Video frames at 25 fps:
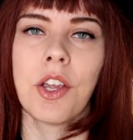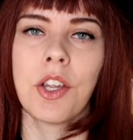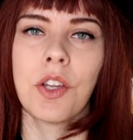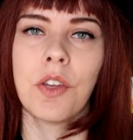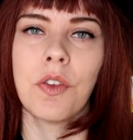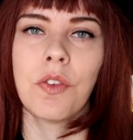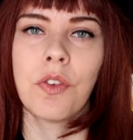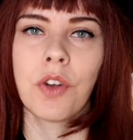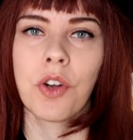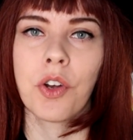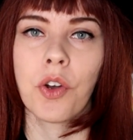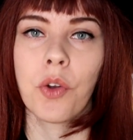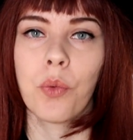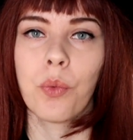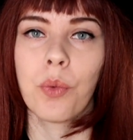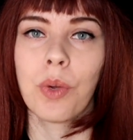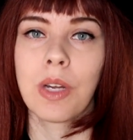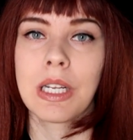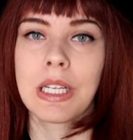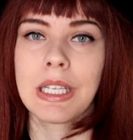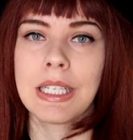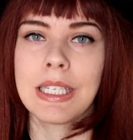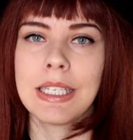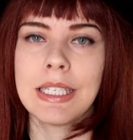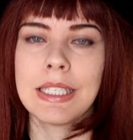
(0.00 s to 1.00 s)
you've got to
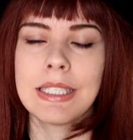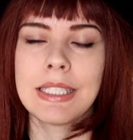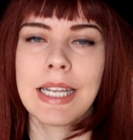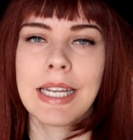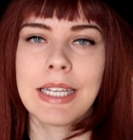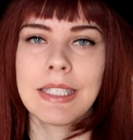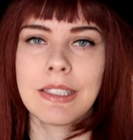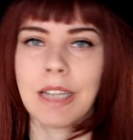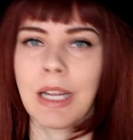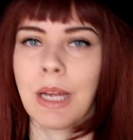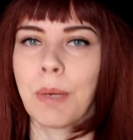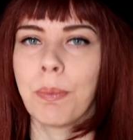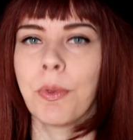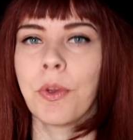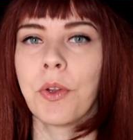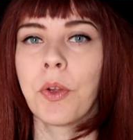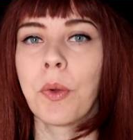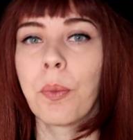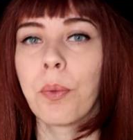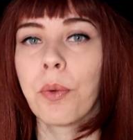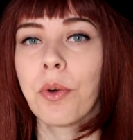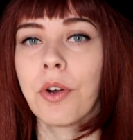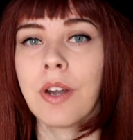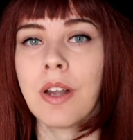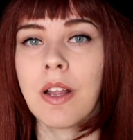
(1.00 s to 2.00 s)
really take time with your
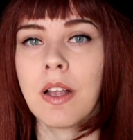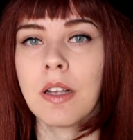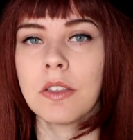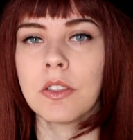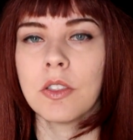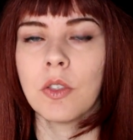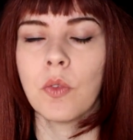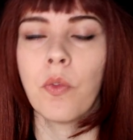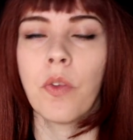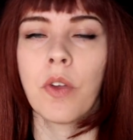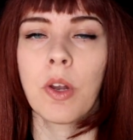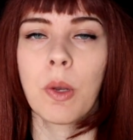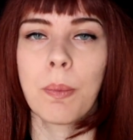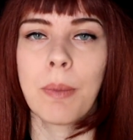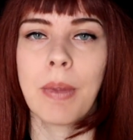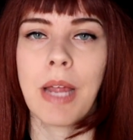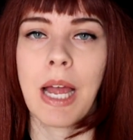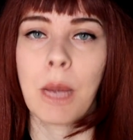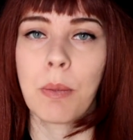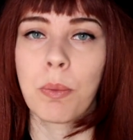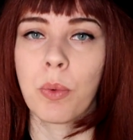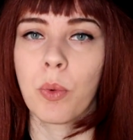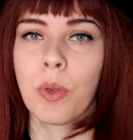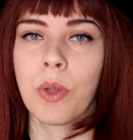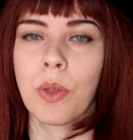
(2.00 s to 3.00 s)
products, you've got to be
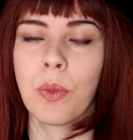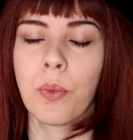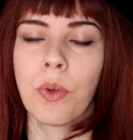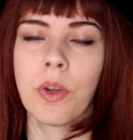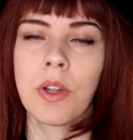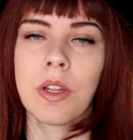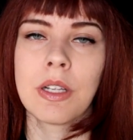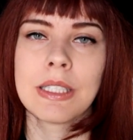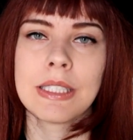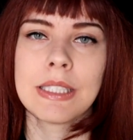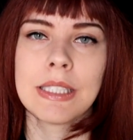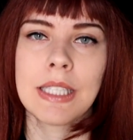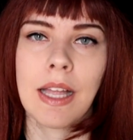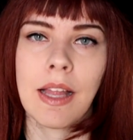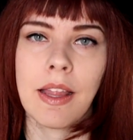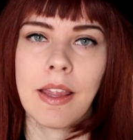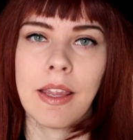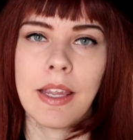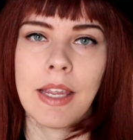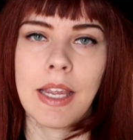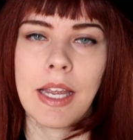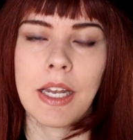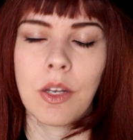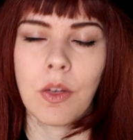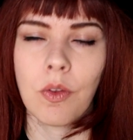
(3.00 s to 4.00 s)
happy with what you're
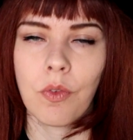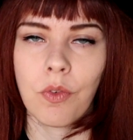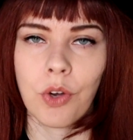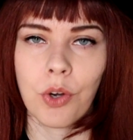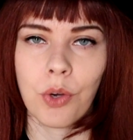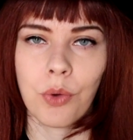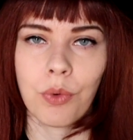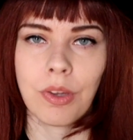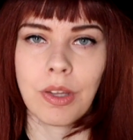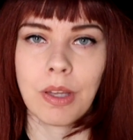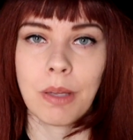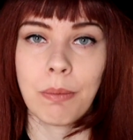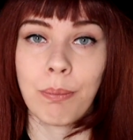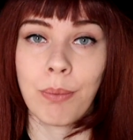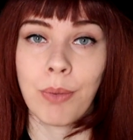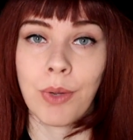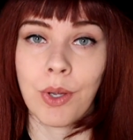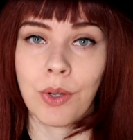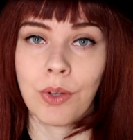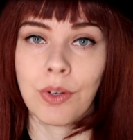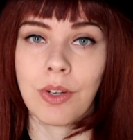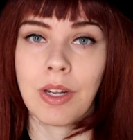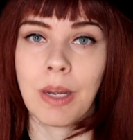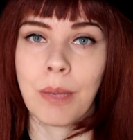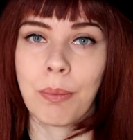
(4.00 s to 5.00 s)
selling, and you've got to really
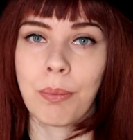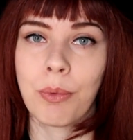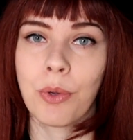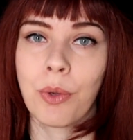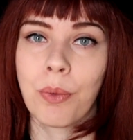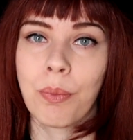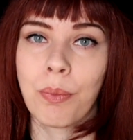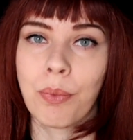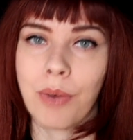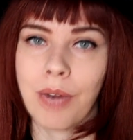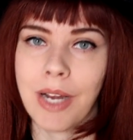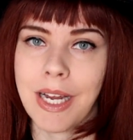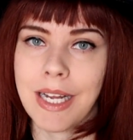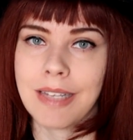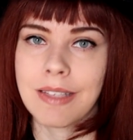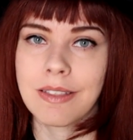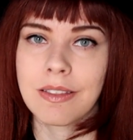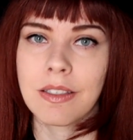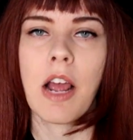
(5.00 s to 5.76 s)
build up your brand.